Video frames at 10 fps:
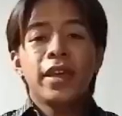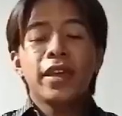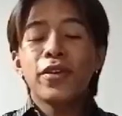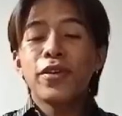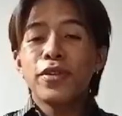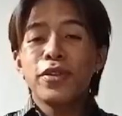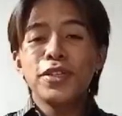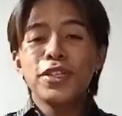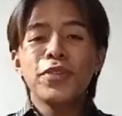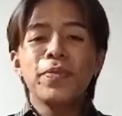In
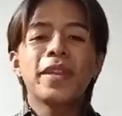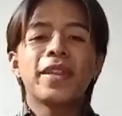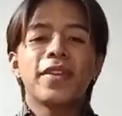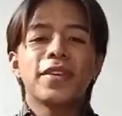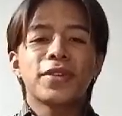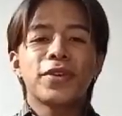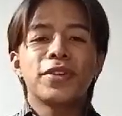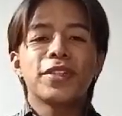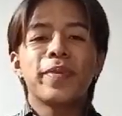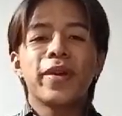conclusion,
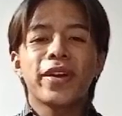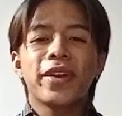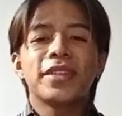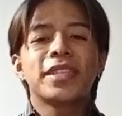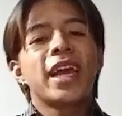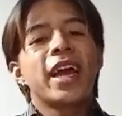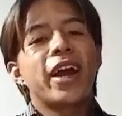metadiscourse markers